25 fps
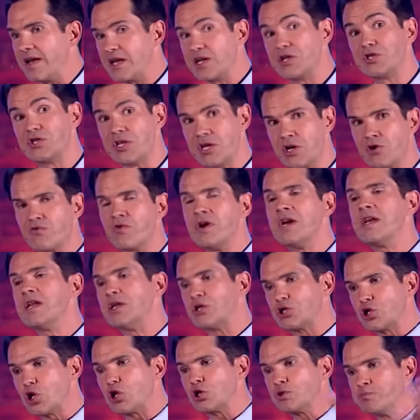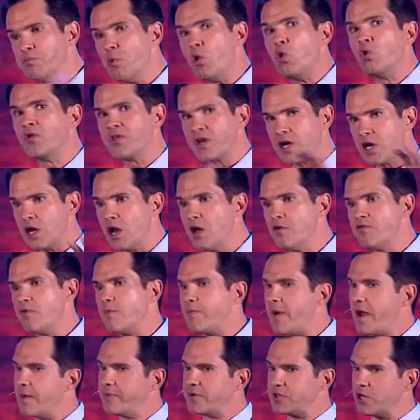Because the ingredients cost more than a loaf of
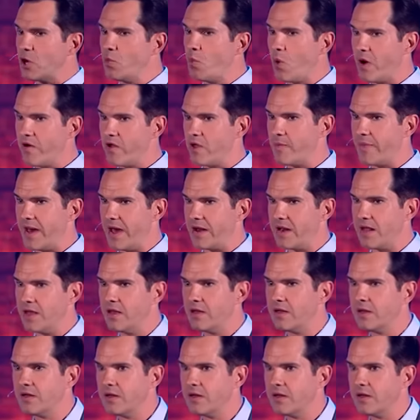bread, but don't worry about it.